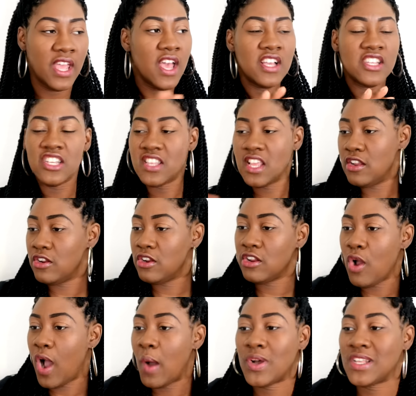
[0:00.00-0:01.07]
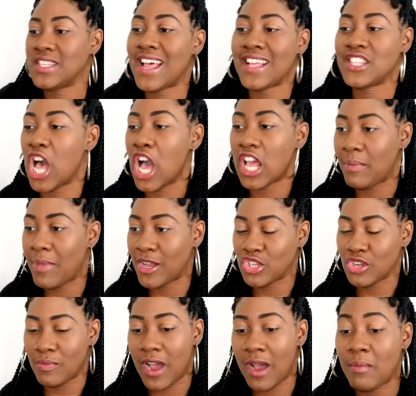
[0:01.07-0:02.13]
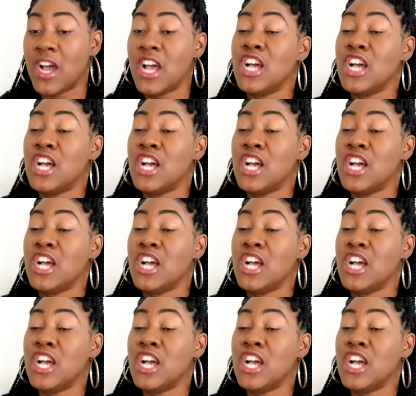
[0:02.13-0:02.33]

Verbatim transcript: She said, no, no, no, I was not talking about your mama.